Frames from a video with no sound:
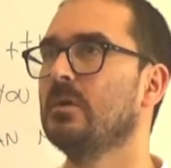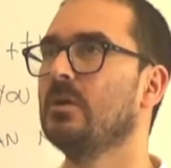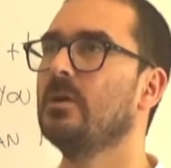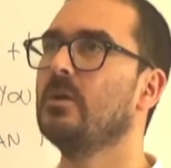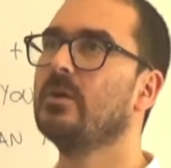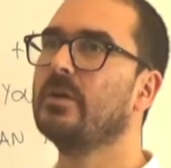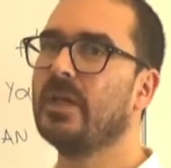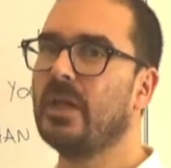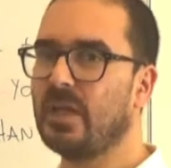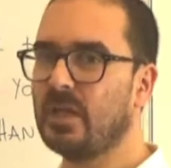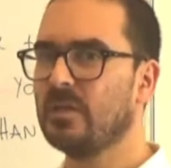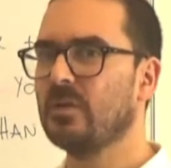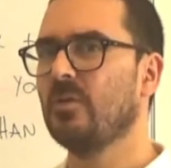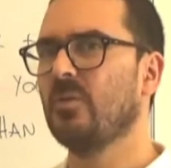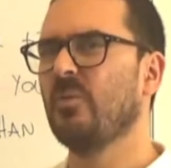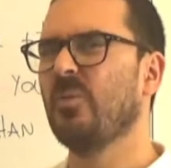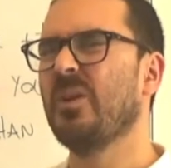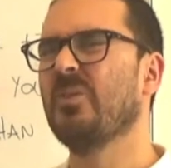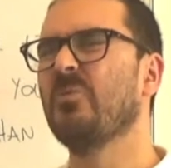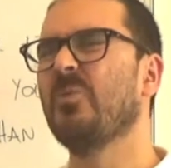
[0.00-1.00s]
Okay,
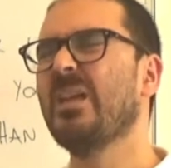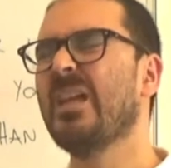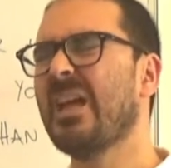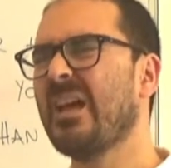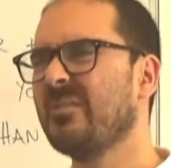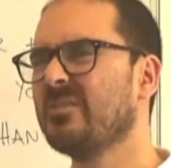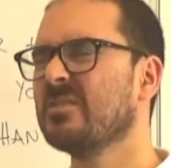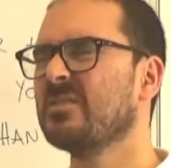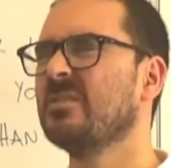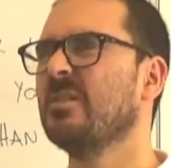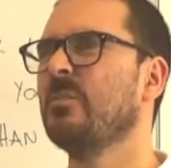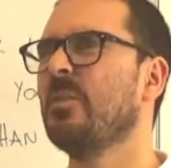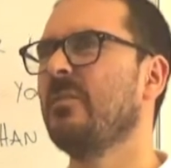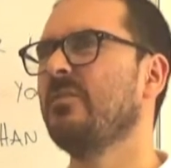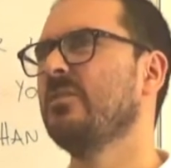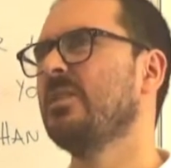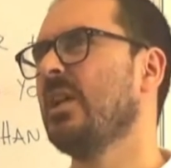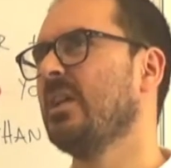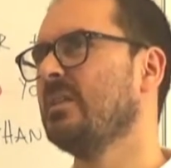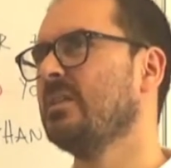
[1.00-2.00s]
when we have some
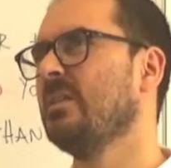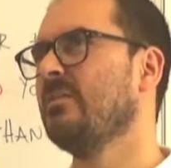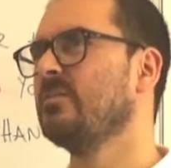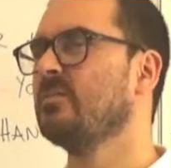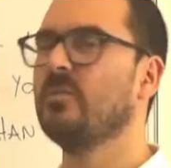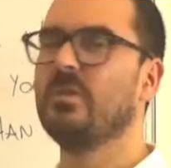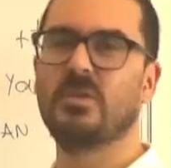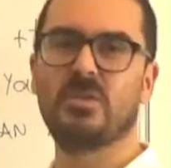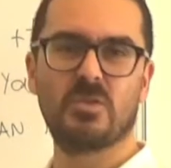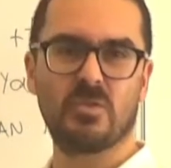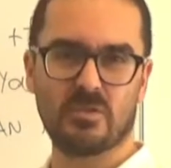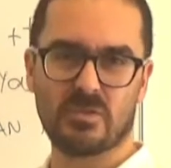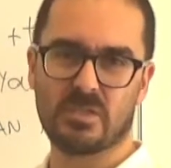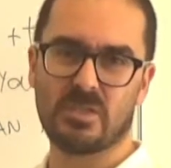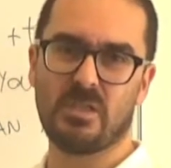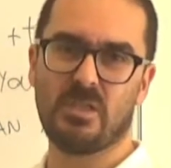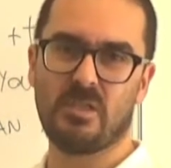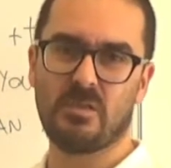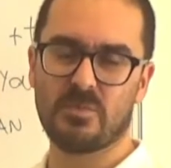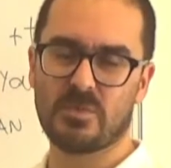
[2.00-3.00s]
adjectives with 2
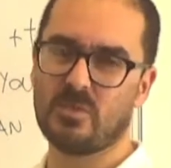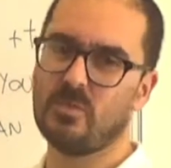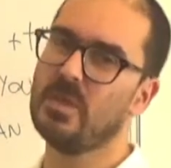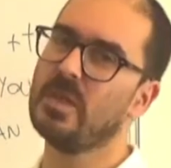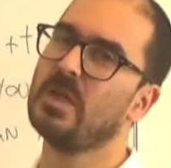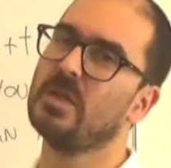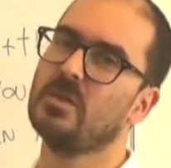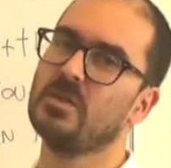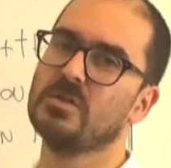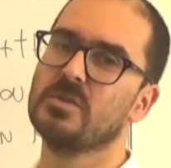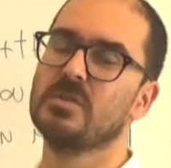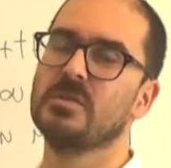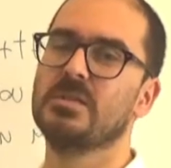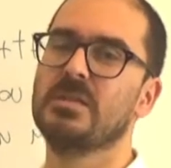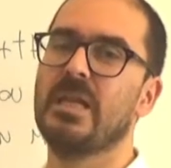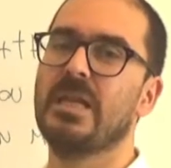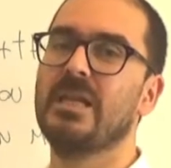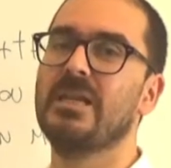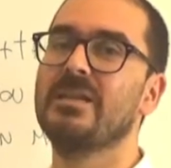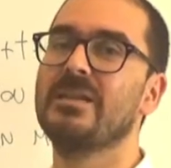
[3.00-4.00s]
syllables, we can also
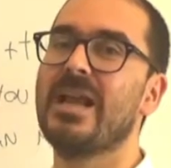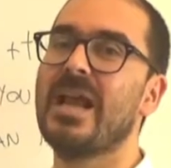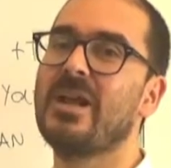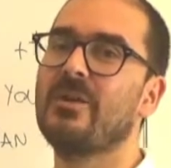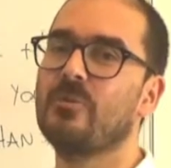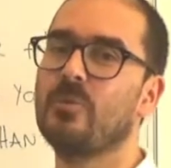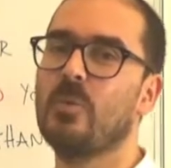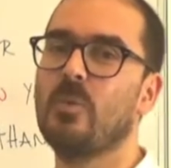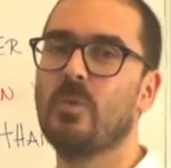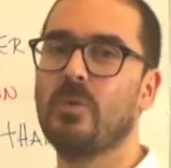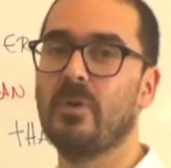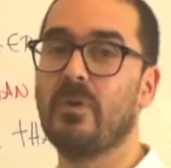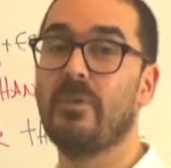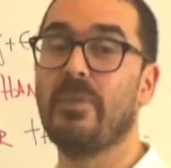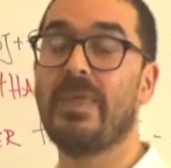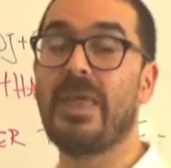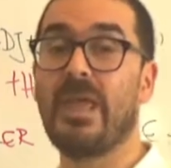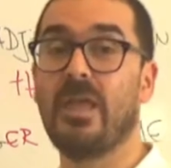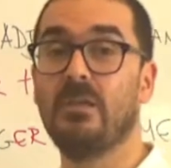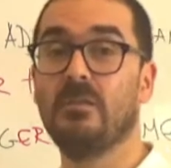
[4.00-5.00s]
say narrower
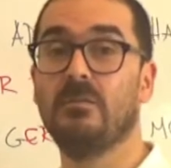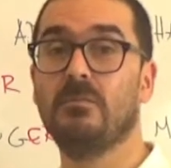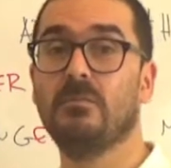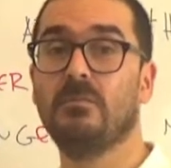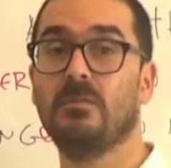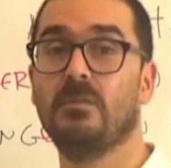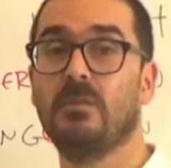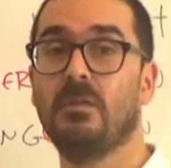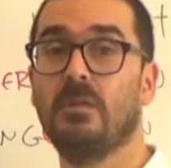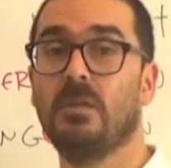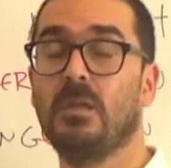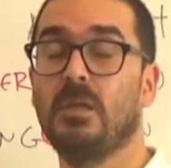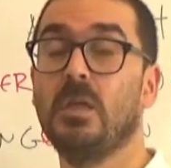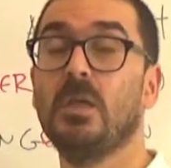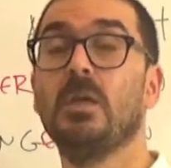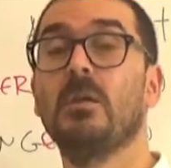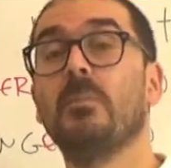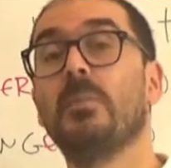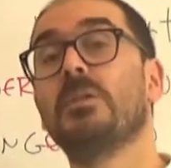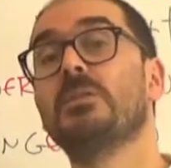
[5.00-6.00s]
than,
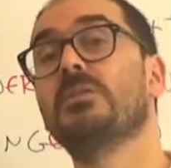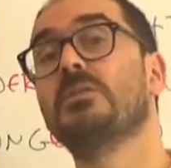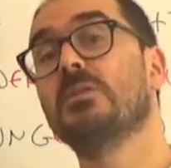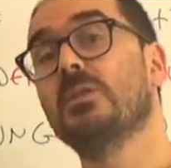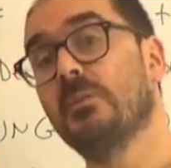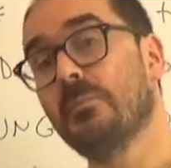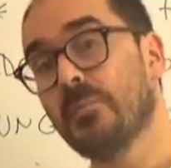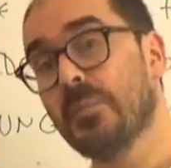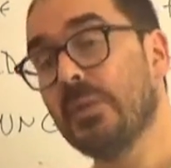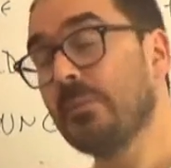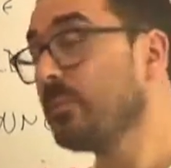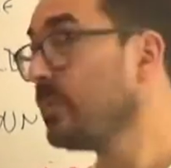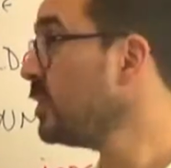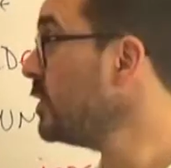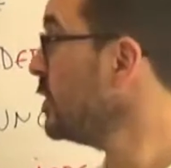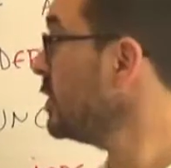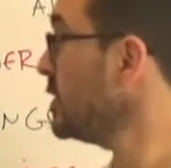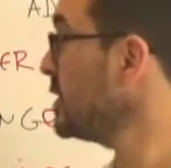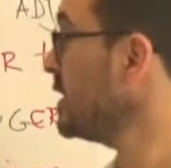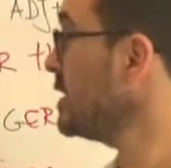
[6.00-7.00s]
but some
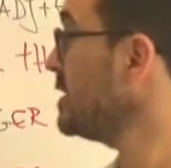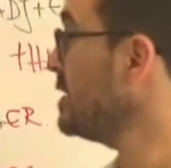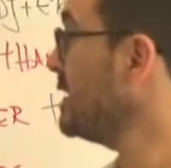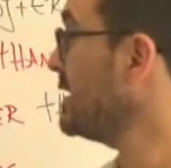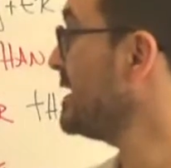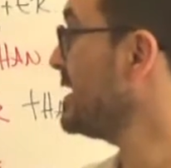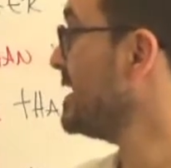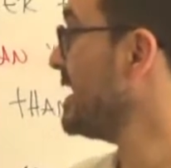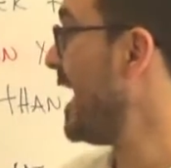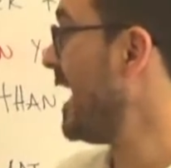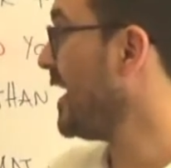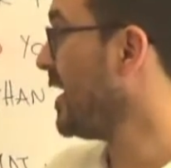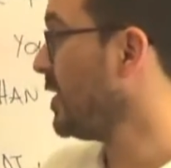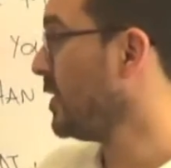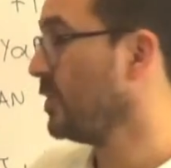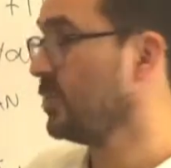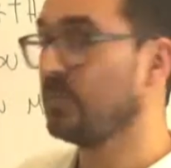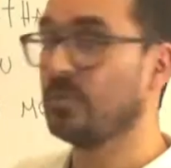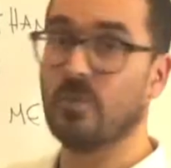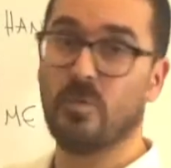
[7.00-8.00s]
people use the
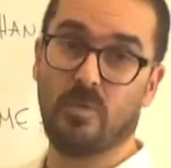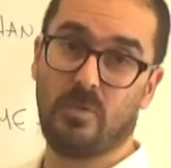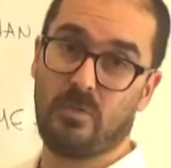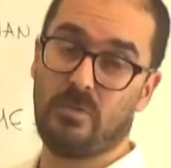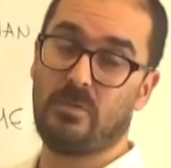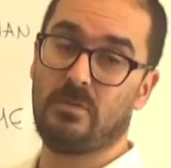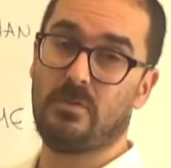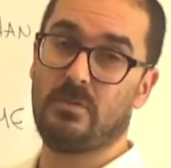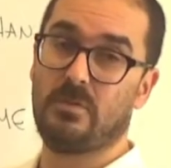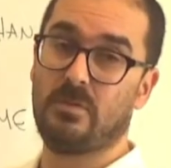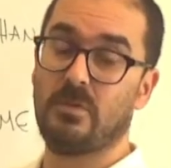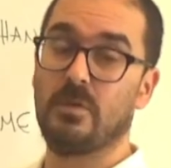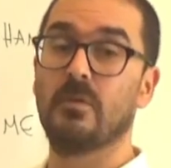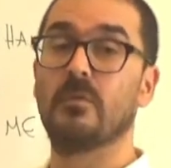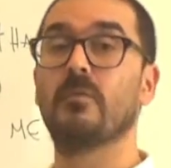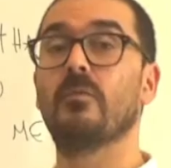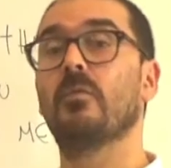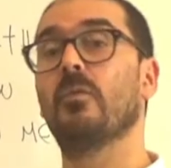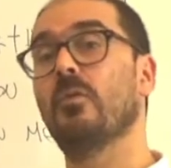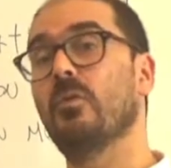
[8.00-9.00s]
second rule
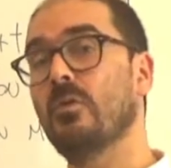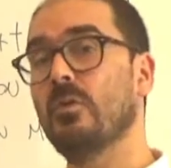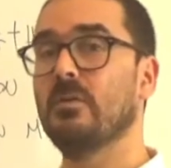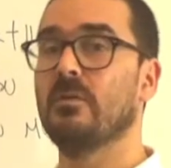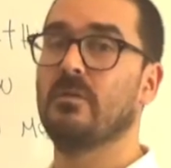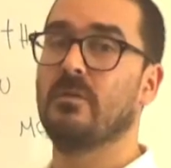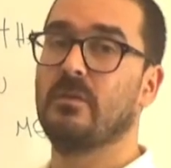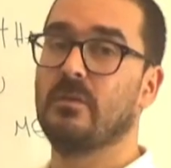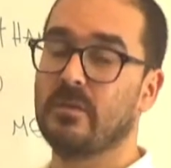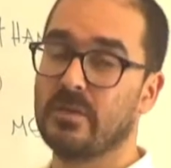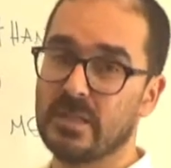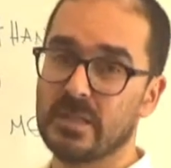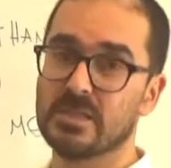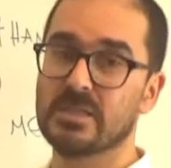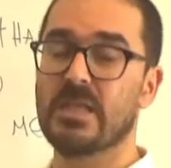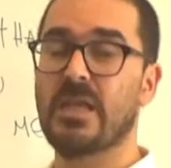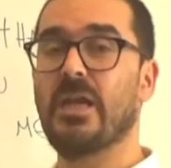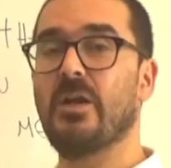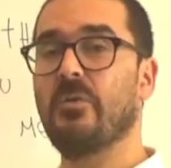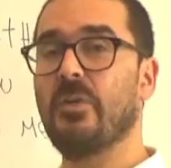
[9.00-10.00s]
for
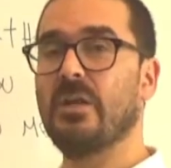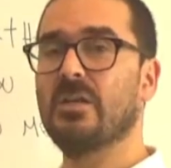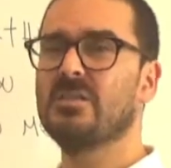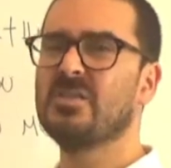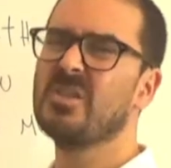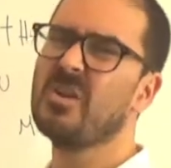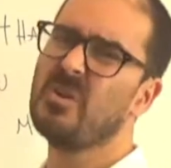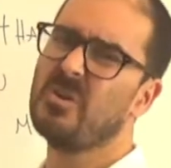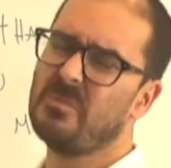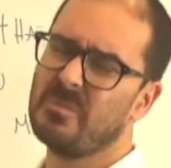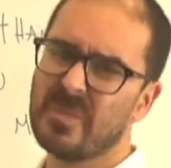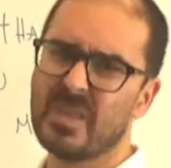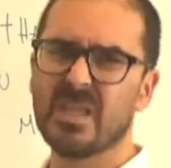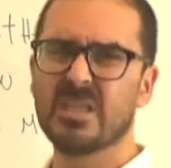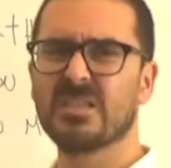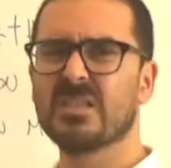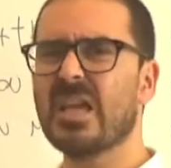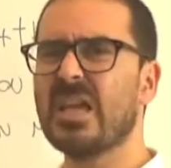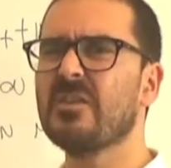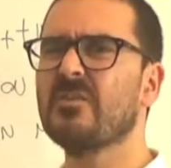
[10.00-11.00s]
this area. So
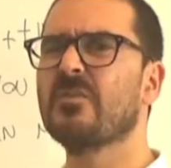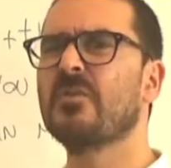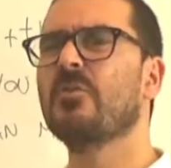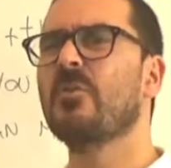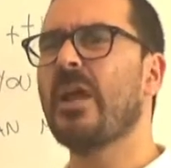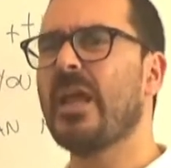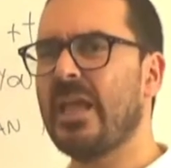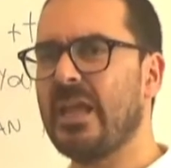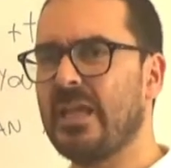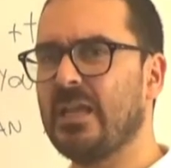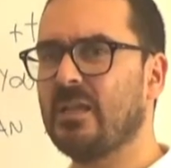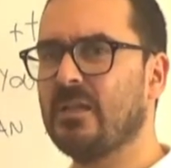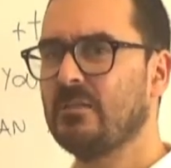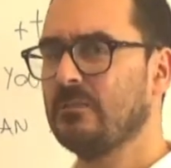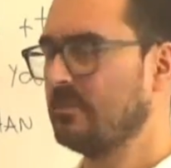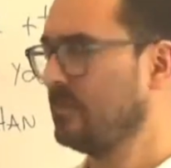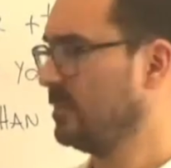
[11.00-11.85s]
it's kind of gray.